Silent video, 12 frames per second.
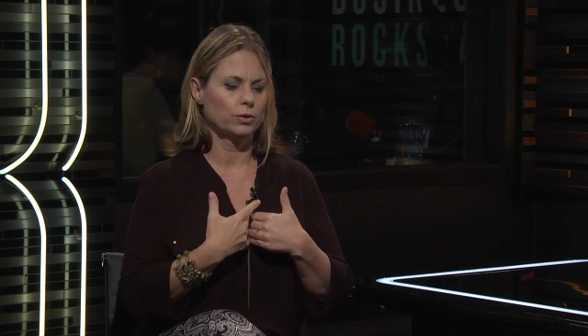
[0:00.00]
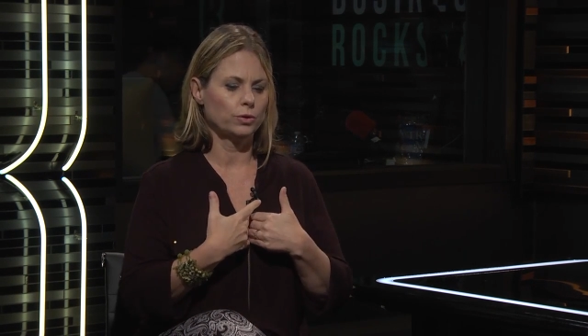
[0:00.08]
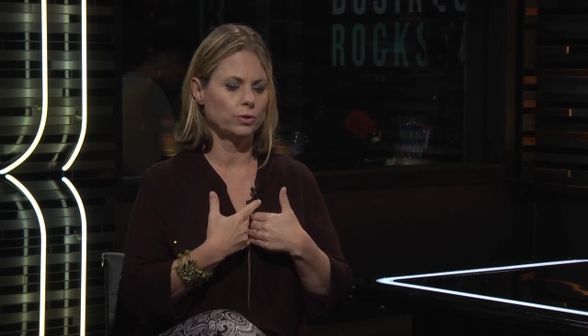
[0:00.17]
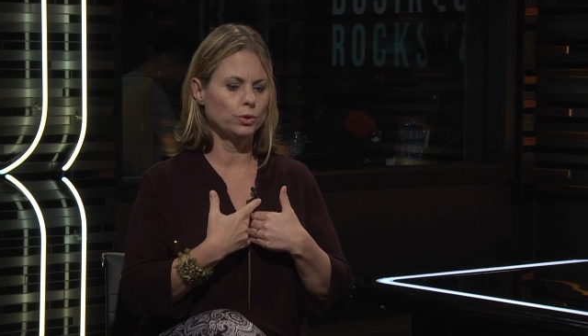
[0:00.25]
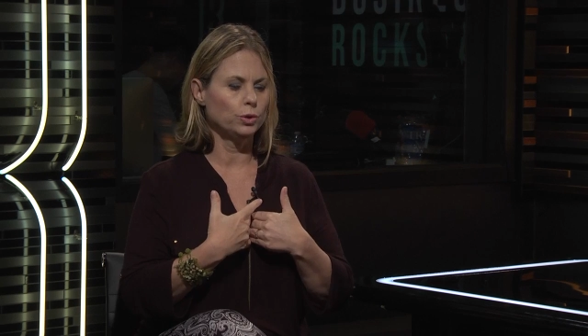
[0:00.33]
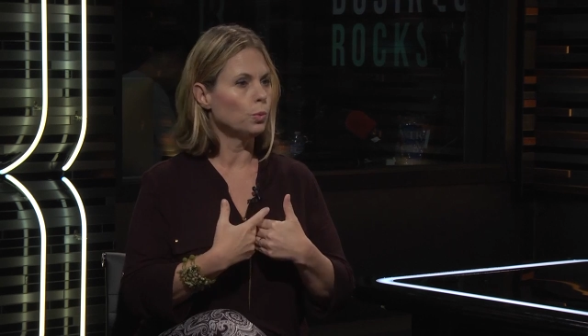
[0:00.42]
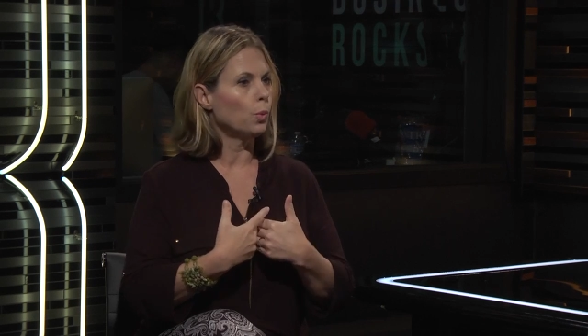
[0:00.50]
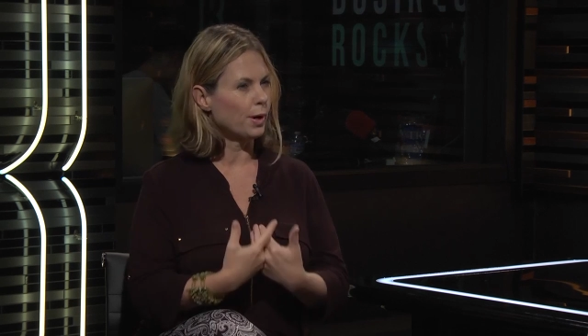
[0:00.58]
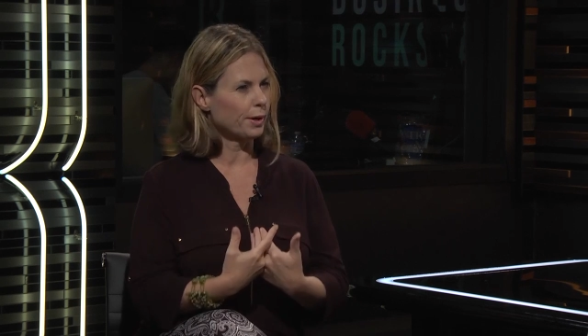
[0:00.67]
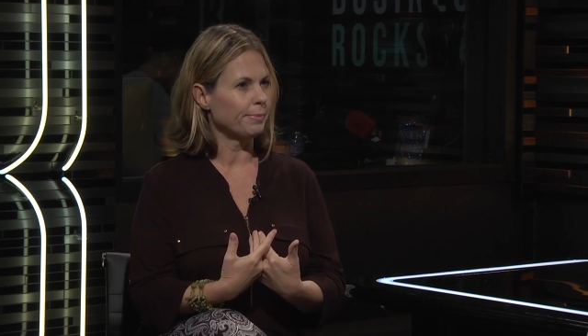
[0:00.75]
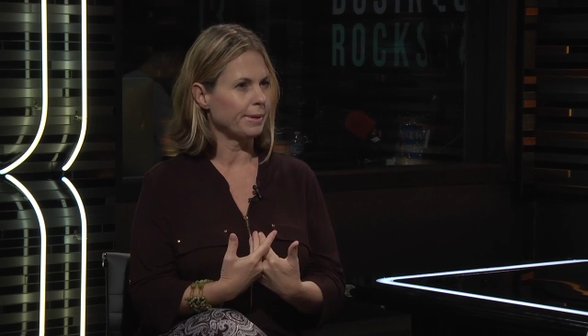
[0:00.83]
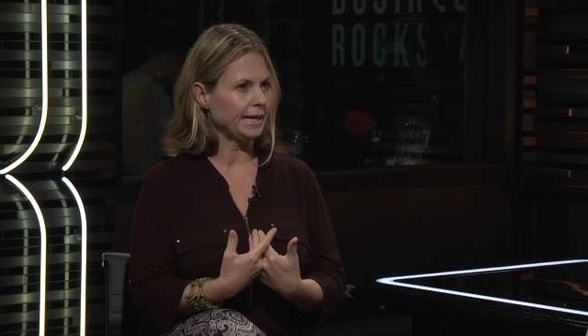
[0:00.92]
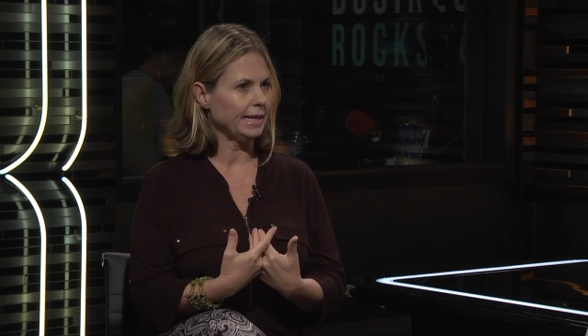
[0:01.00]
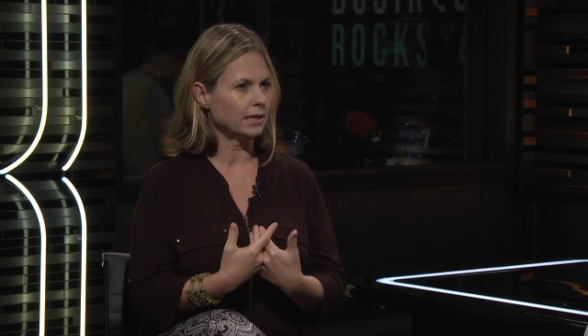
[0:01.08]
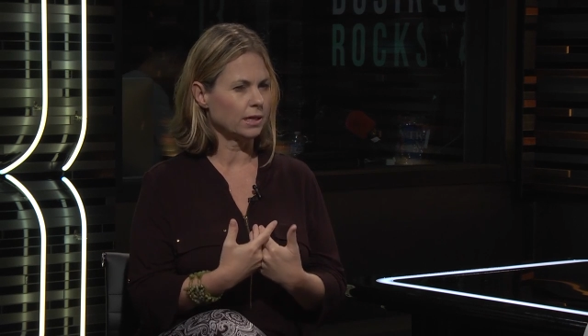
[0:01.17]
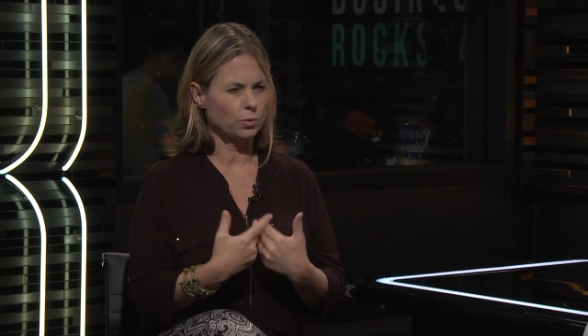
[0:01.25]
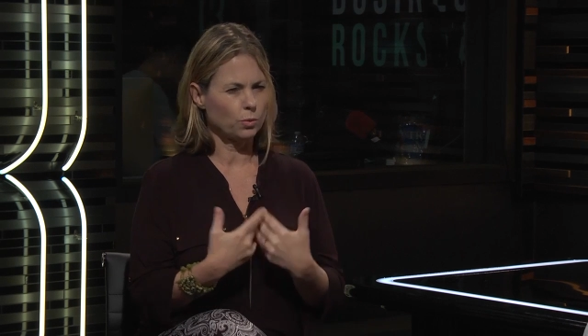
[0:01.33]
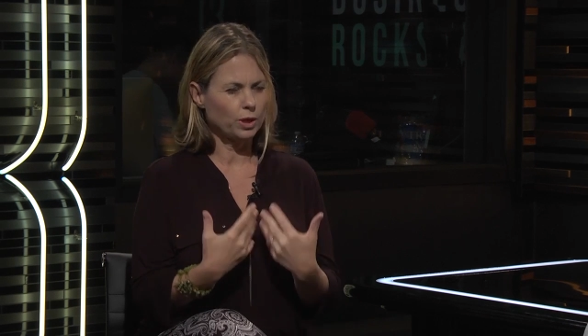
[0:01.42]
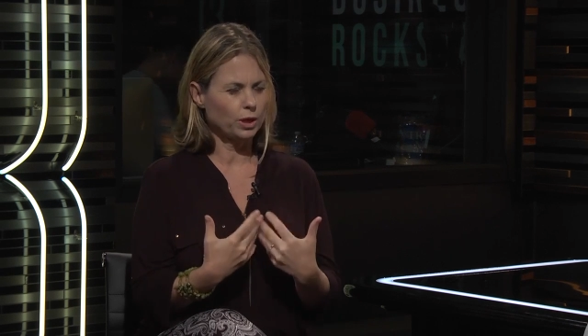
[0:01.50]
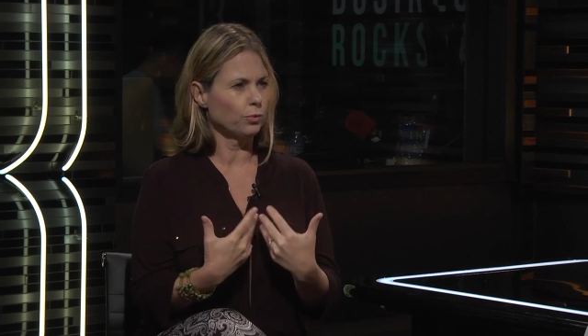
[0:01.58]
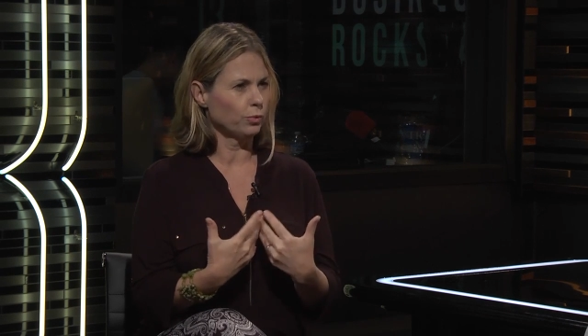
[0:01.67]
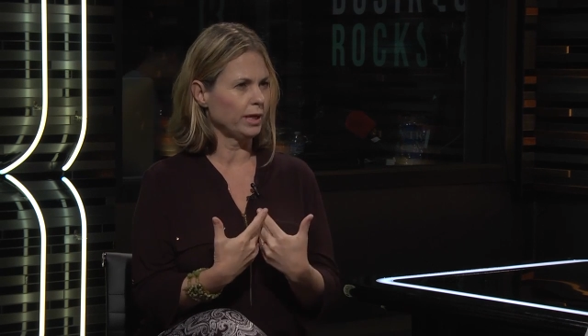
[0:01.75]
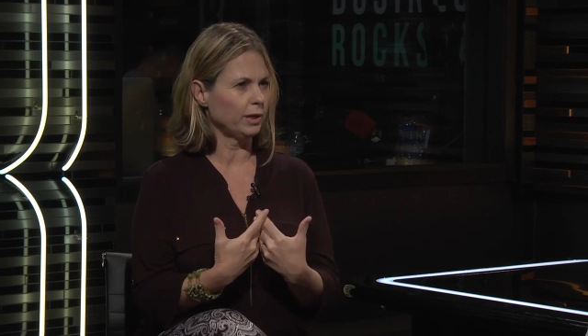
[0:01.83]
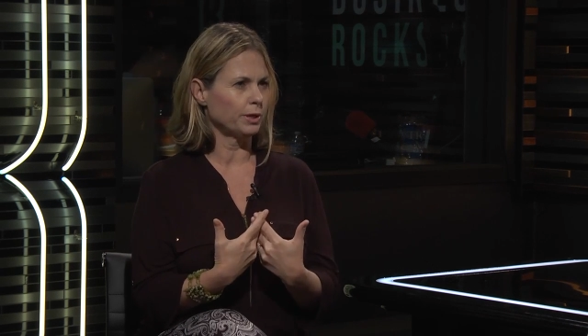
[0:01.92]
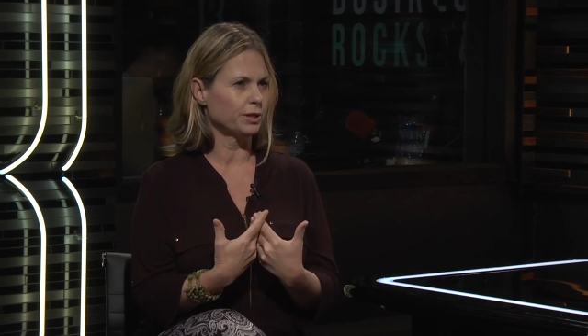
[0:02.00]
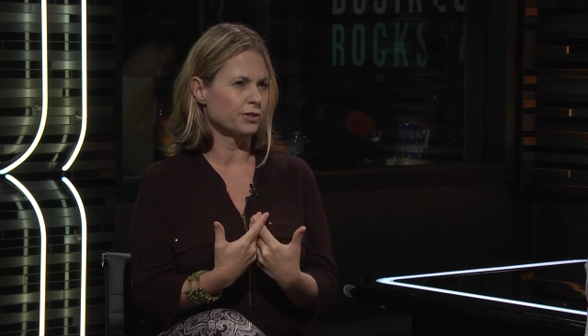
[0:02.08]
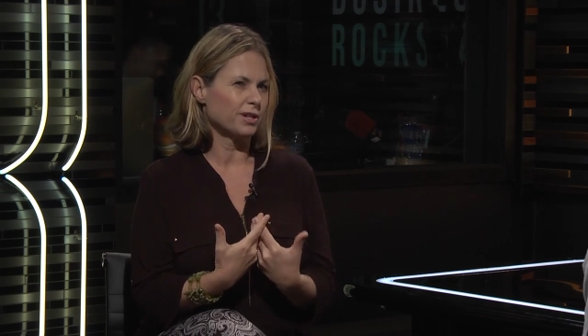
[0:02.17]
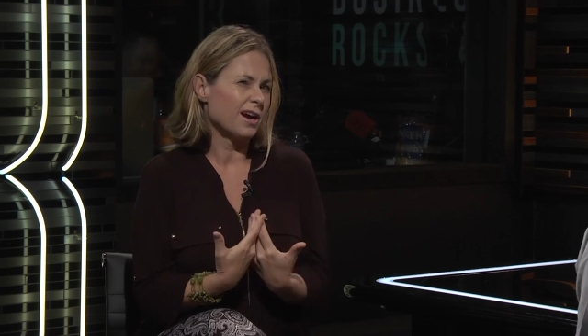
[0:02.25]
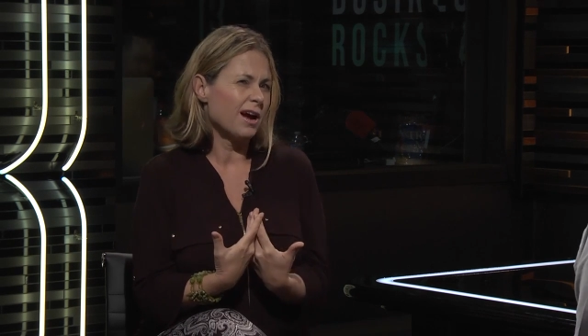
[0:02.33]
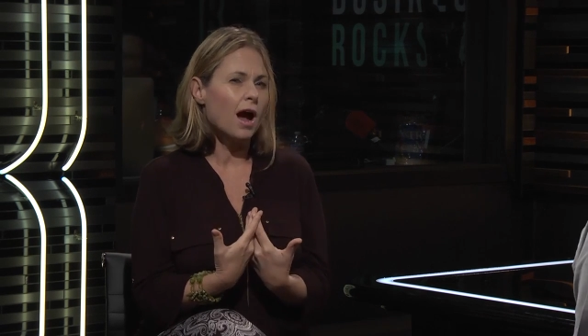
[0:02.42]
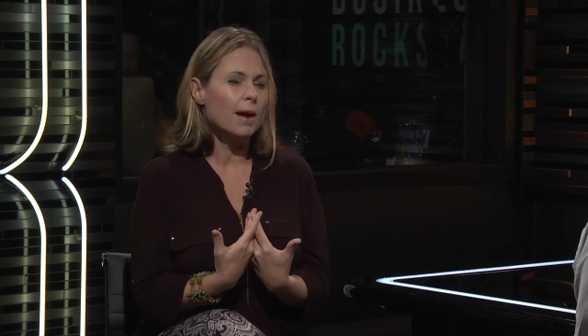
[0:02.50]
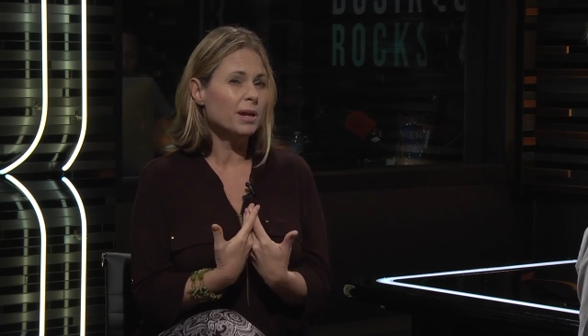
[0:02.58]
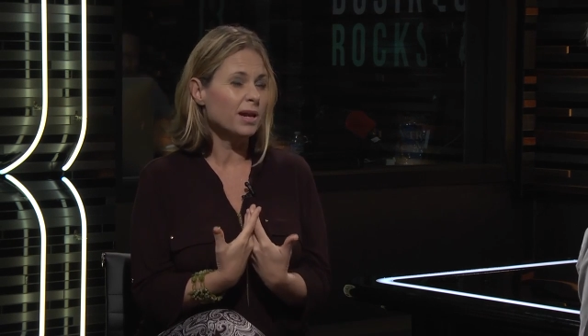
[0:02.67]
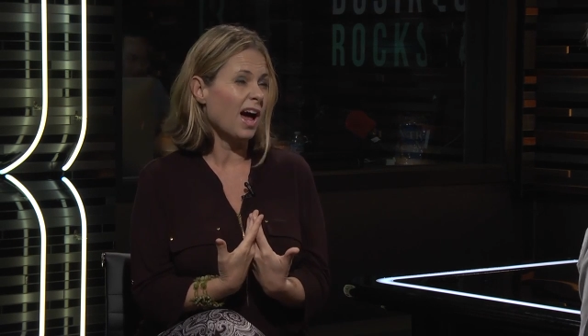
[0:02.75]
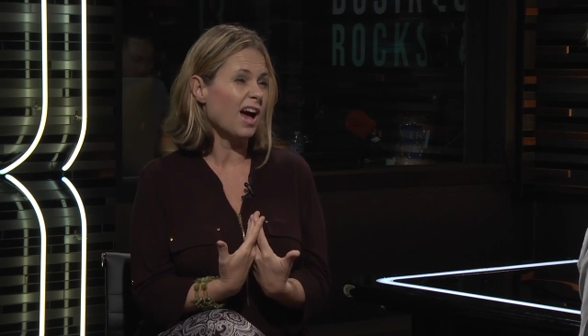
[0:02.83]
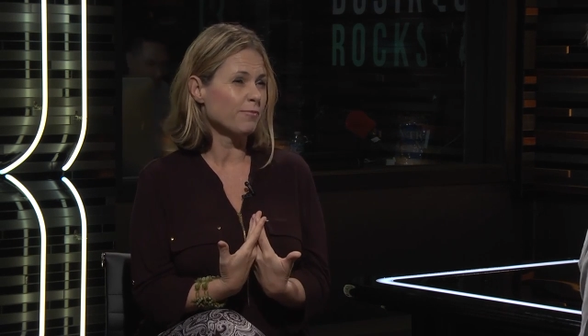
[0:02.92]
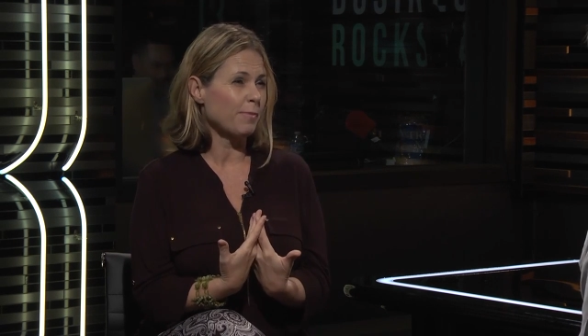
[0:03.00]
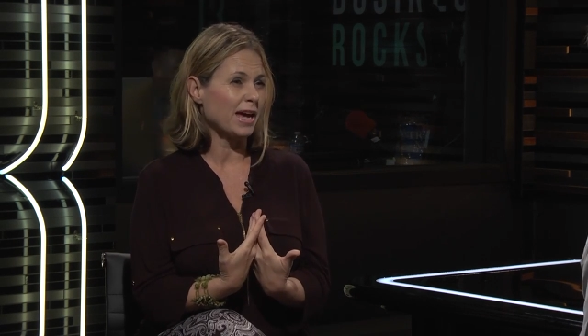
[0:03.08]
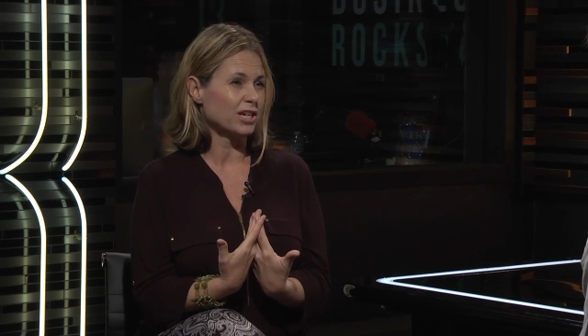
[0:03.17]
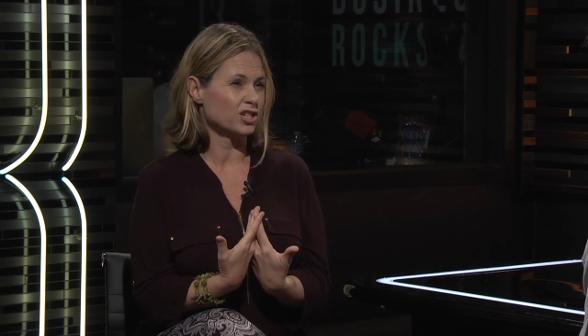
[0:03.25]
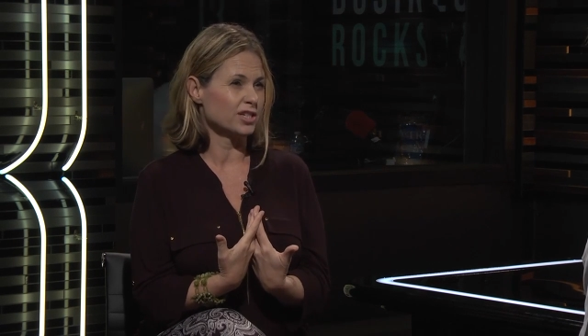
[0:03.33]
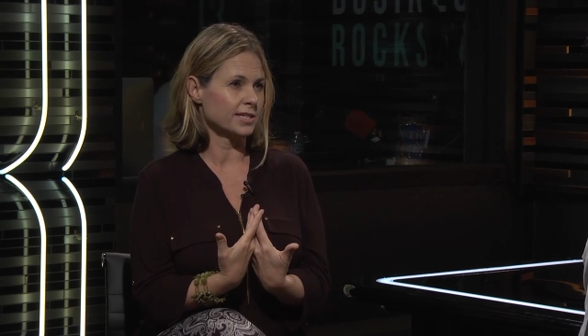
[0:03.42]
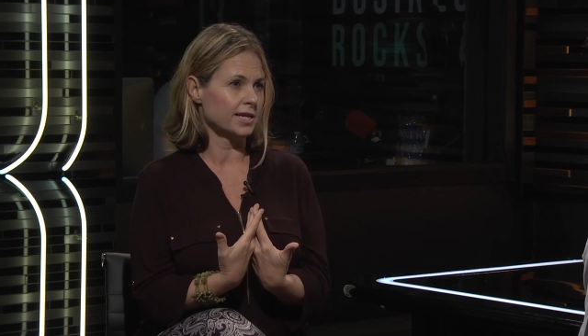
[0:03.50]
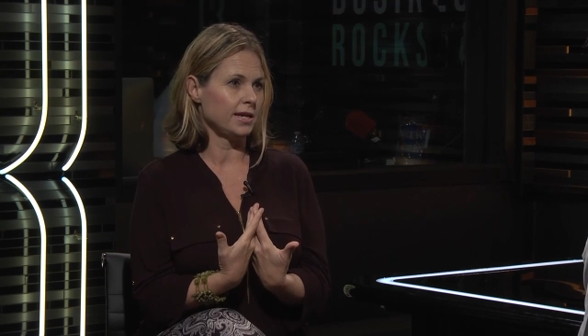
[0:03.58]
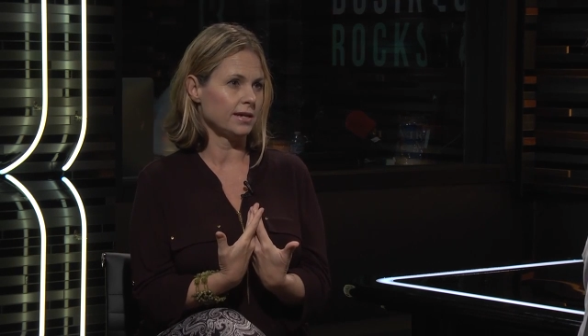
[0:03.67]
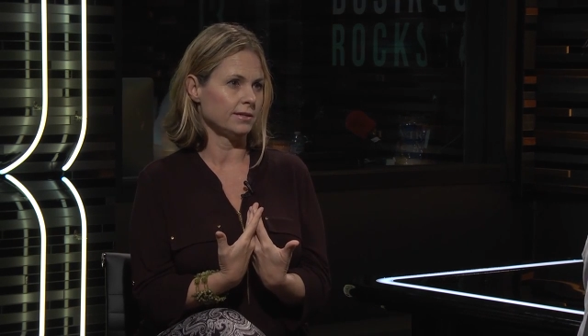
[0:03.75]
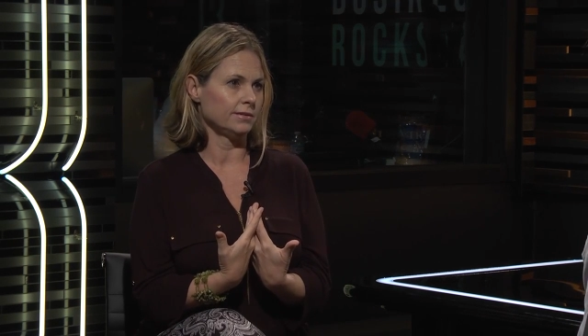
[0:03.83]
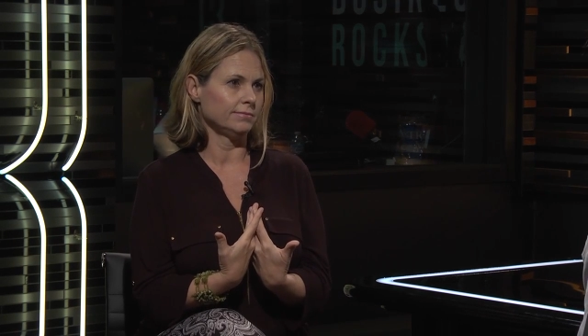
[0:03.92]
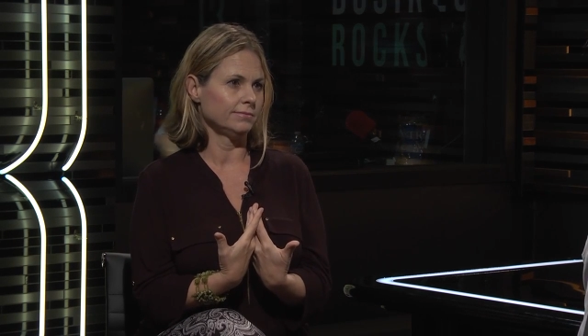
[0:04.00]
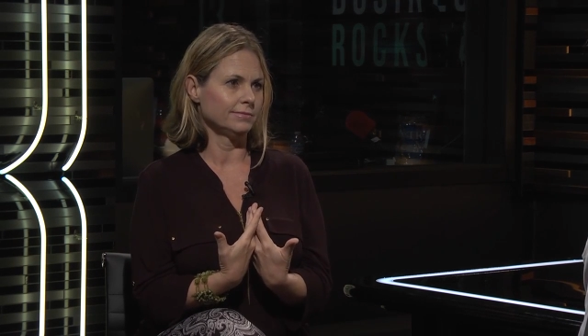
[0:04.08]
who you want to be, like what do you really want to do? I'm a life passion seeker.